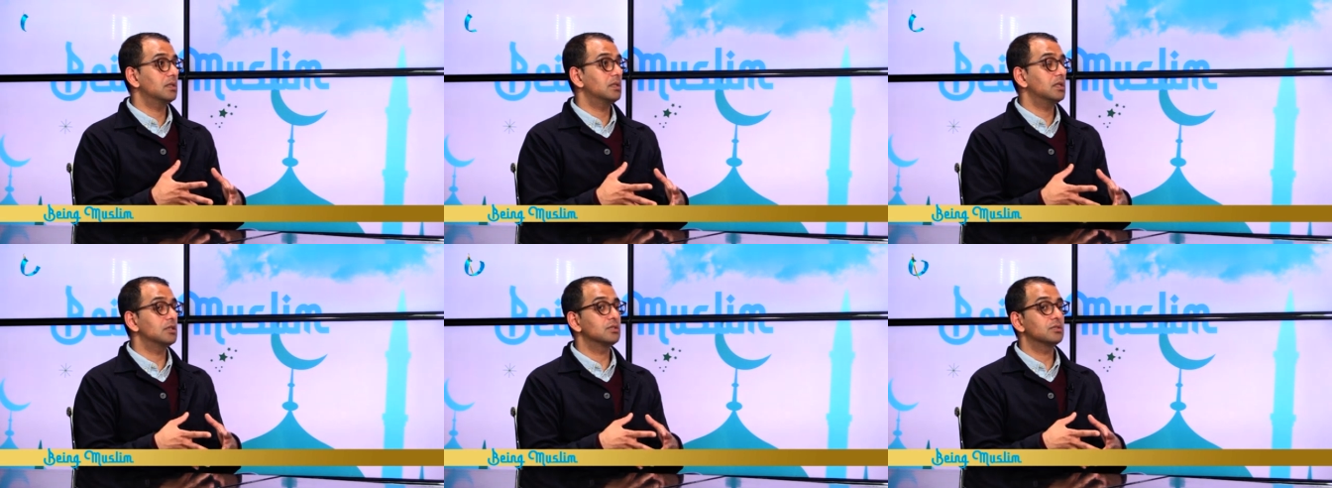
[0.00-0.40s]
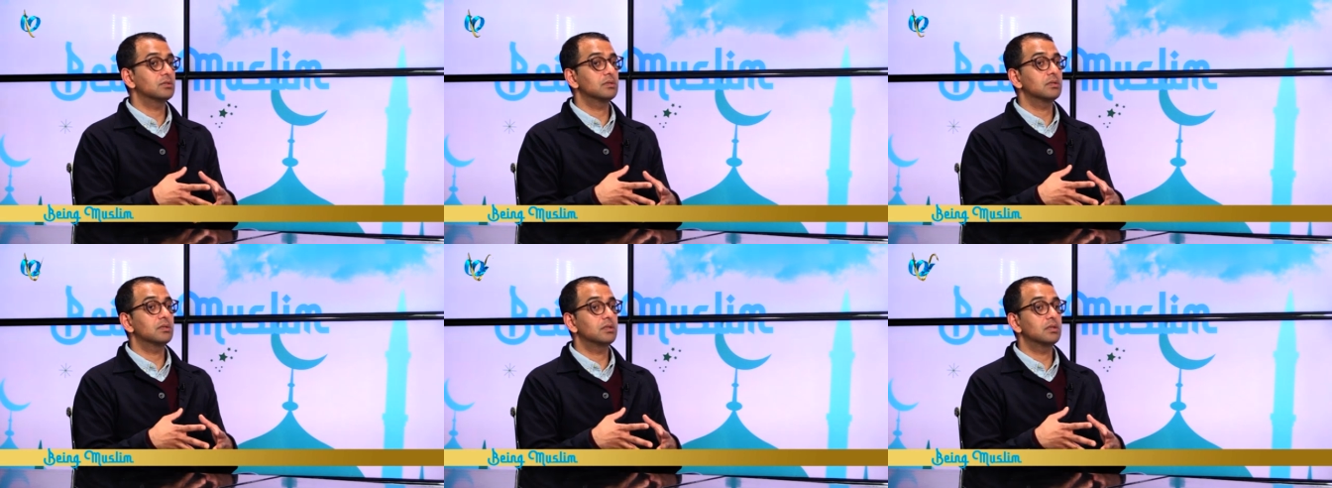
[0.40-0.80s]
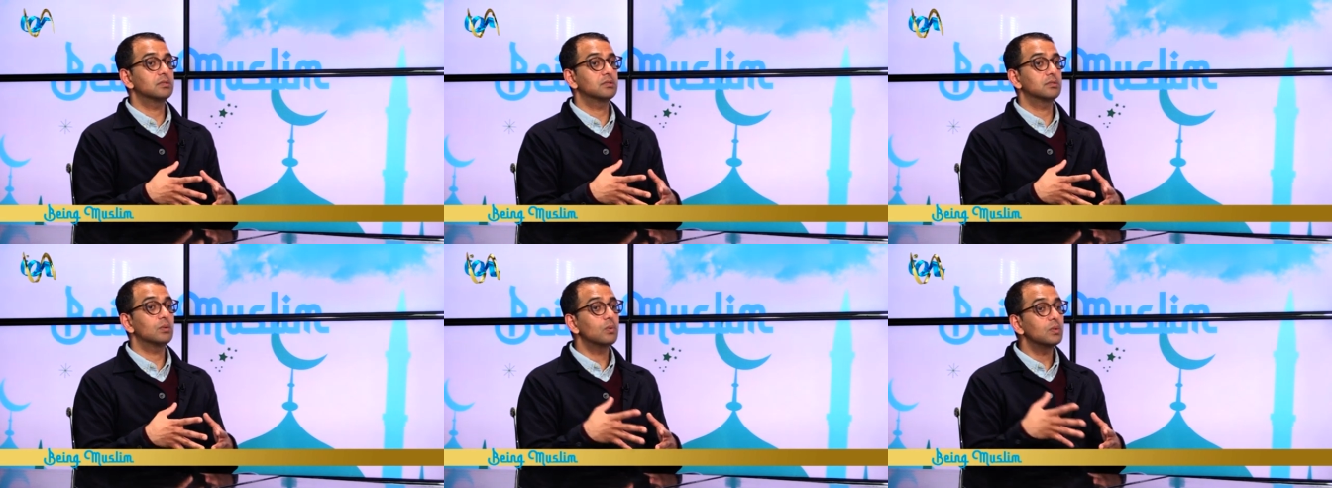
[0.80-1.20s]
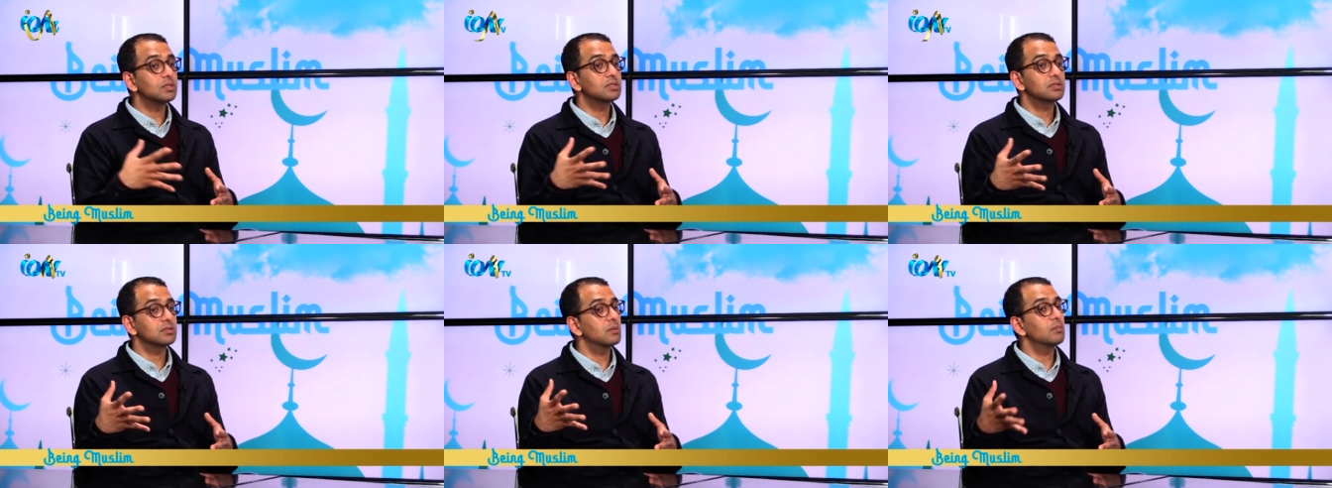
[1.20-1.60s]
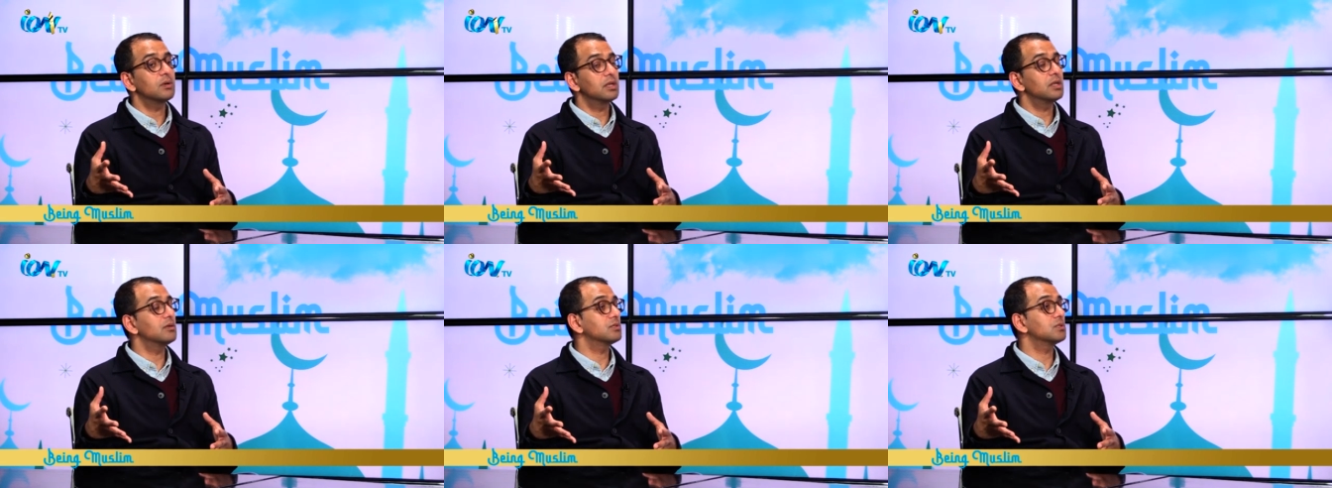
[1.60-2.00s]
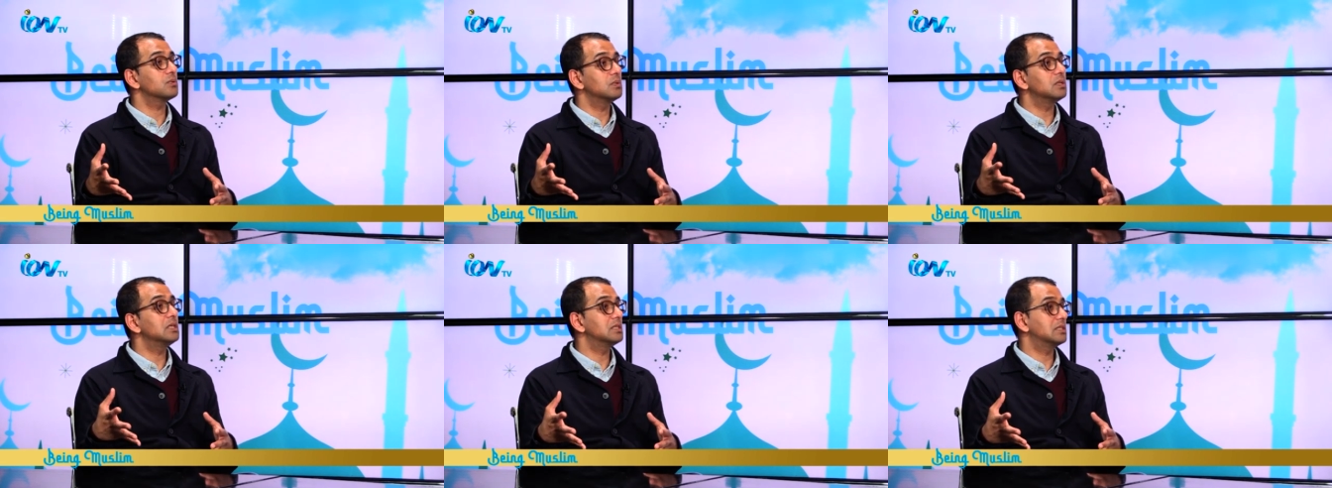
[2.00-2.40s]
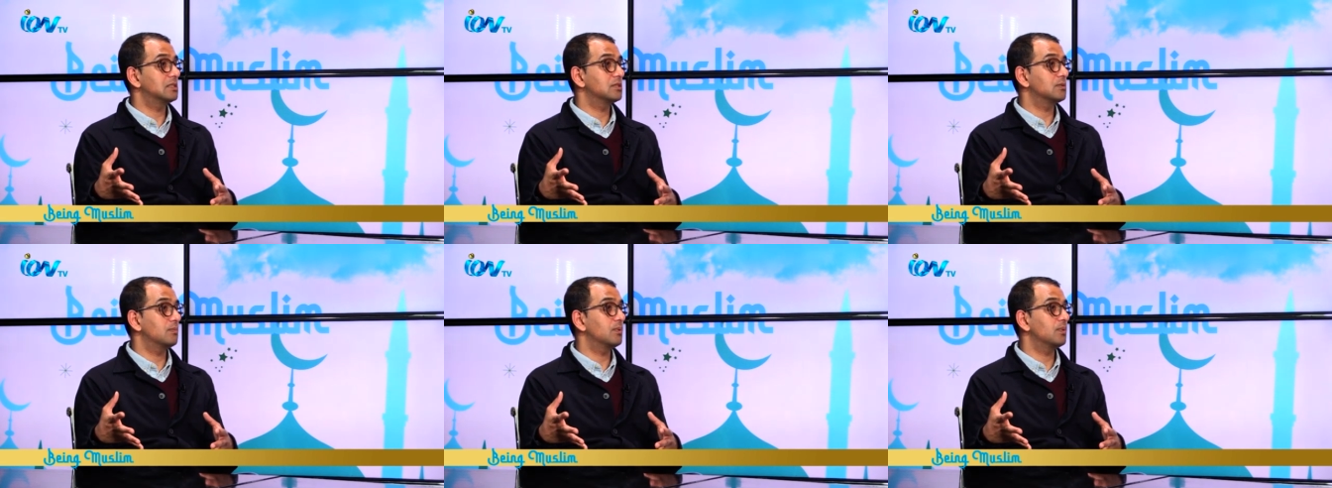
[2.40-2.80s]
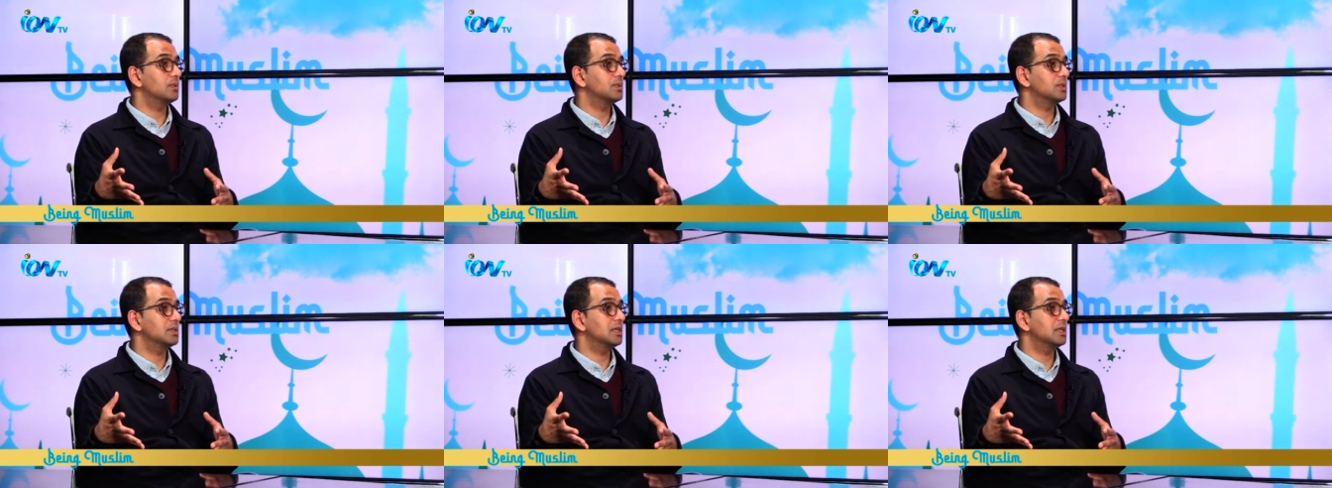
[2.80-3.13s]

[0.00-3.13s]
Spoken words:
there's always someone else who needs the support,